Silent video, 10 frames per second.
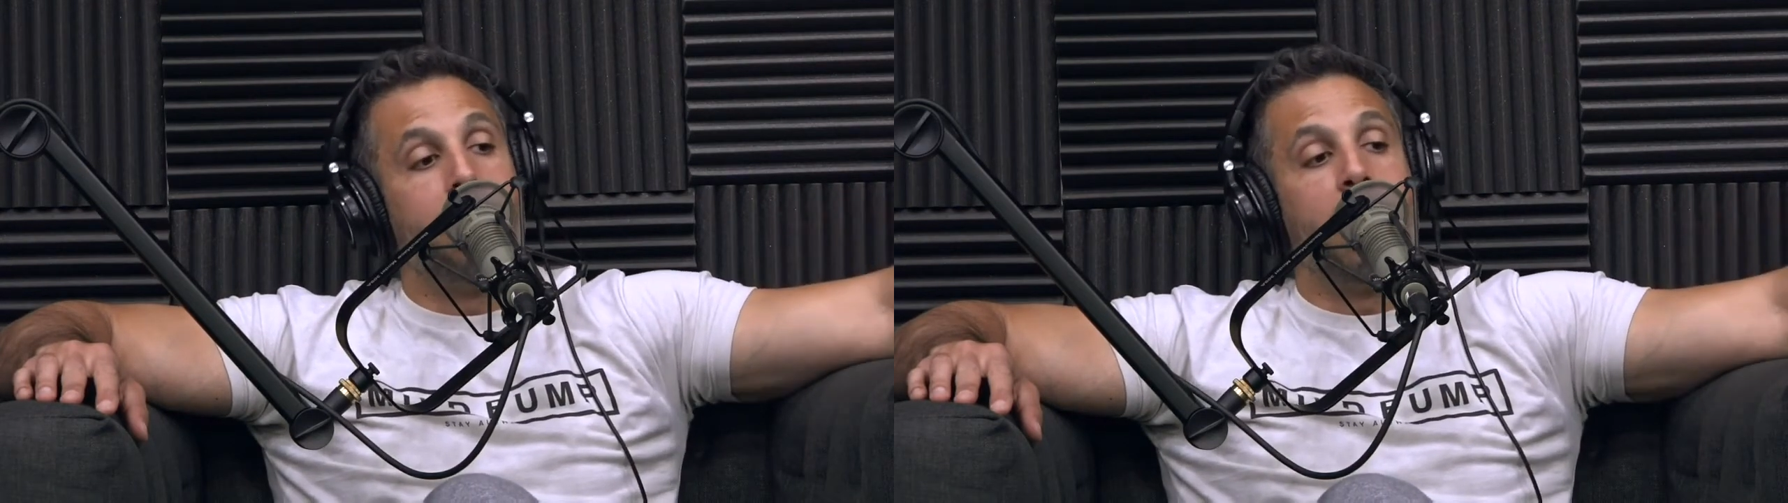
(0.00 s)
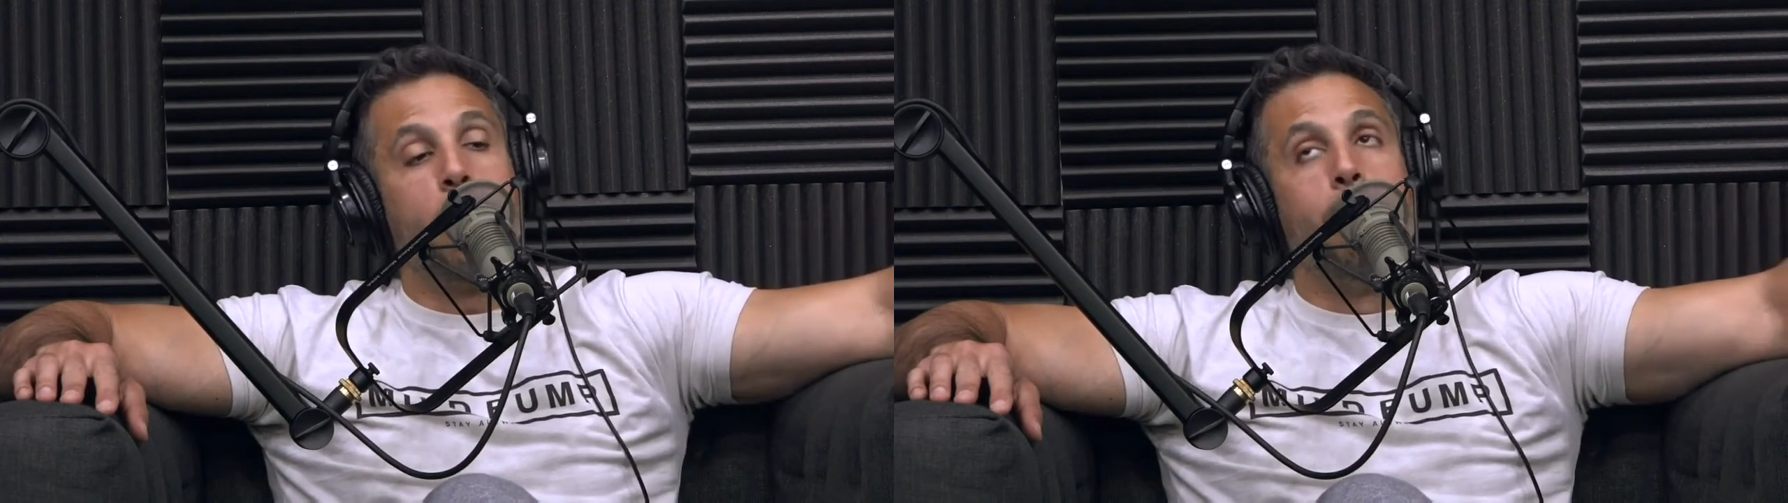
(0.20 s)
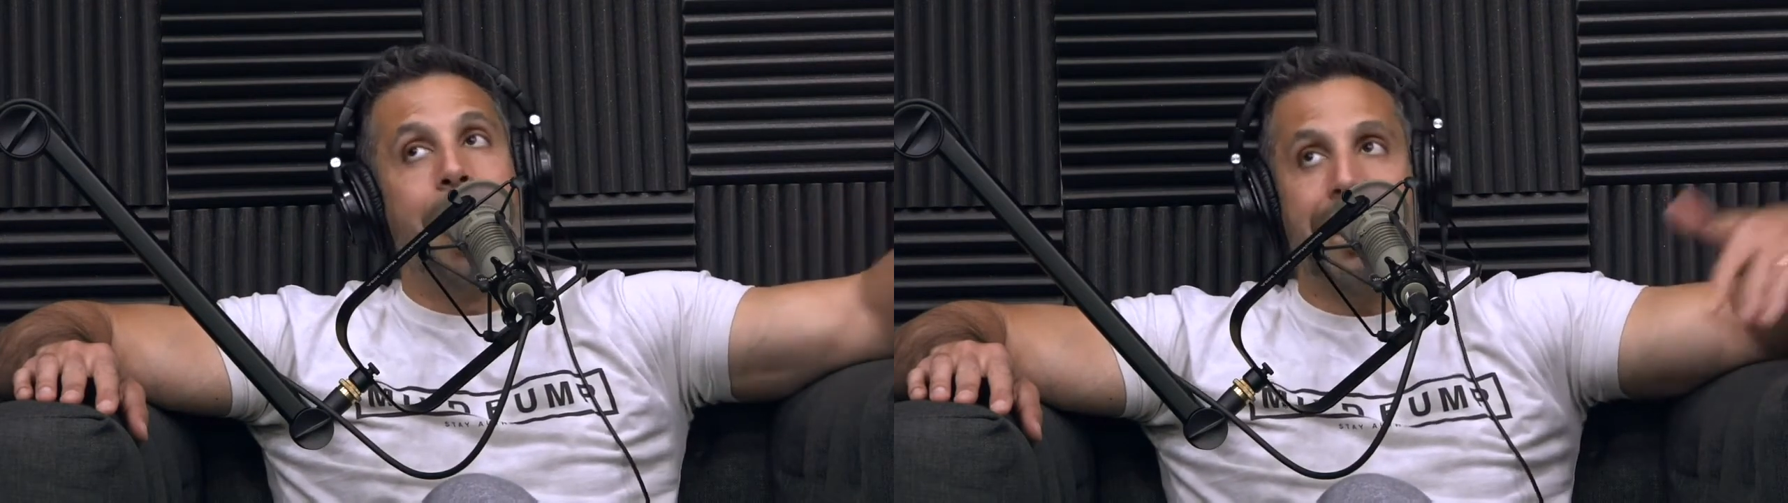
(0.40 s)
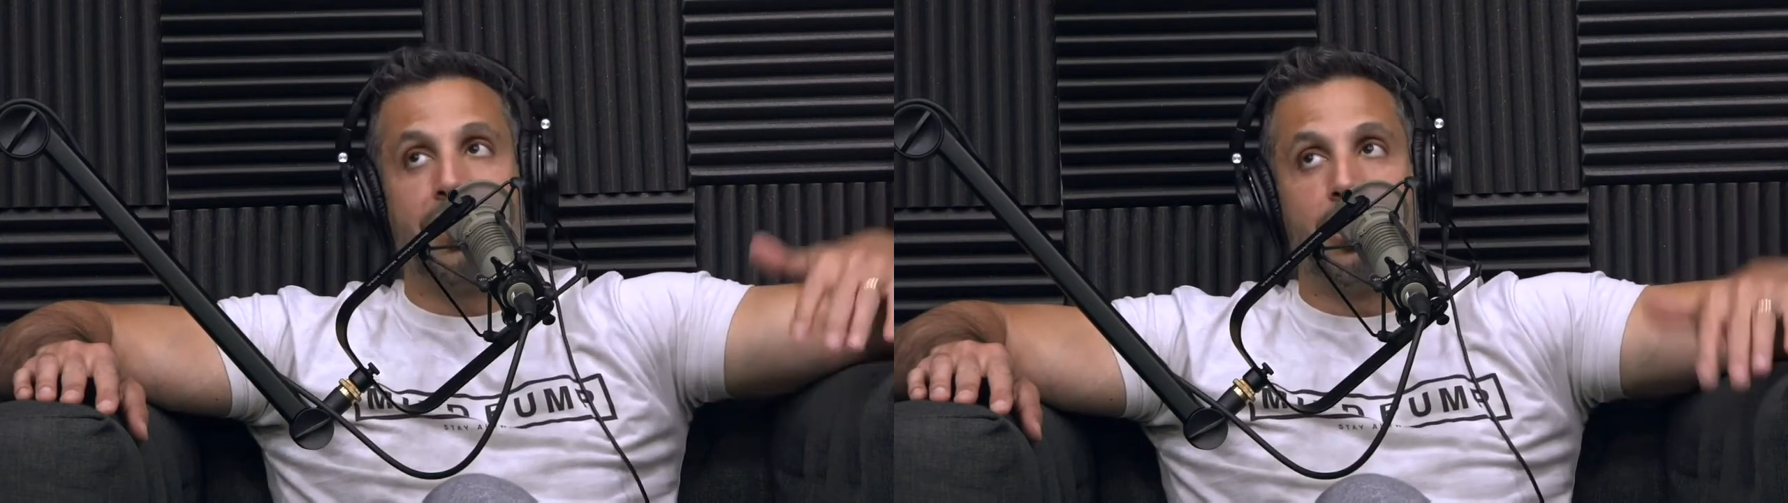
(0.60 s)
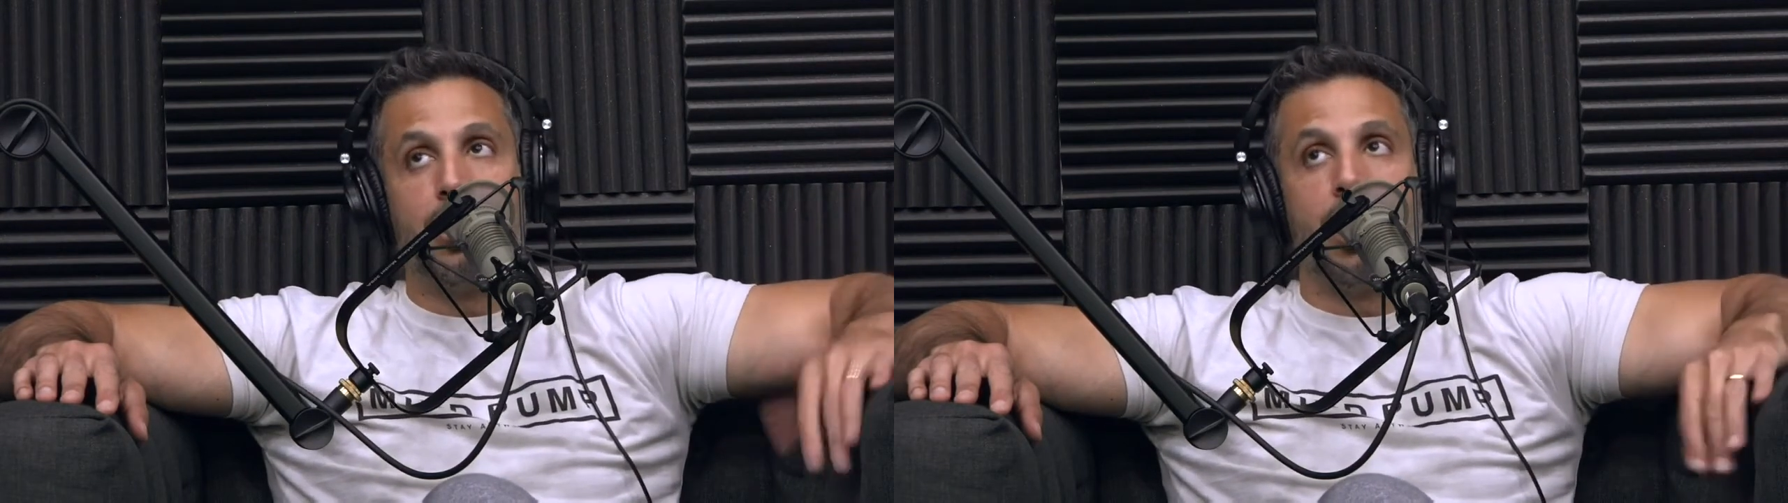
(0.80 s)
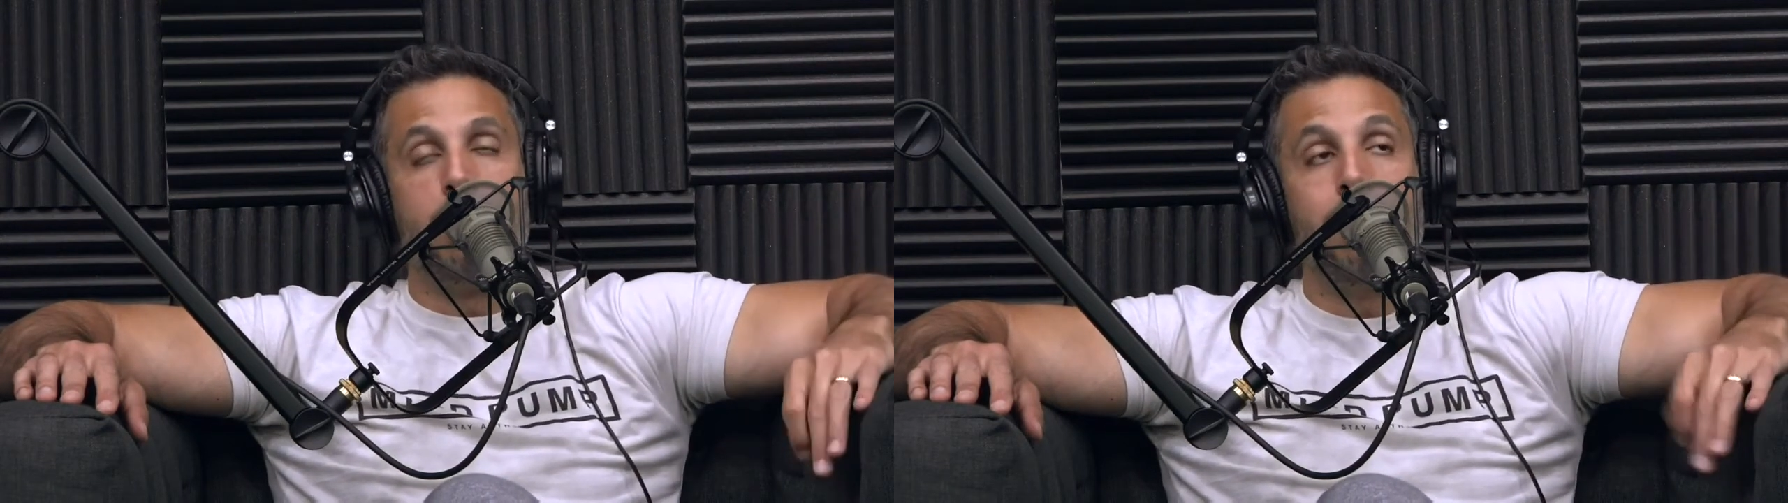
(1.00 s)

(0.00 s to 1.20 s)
and then go back to the gym,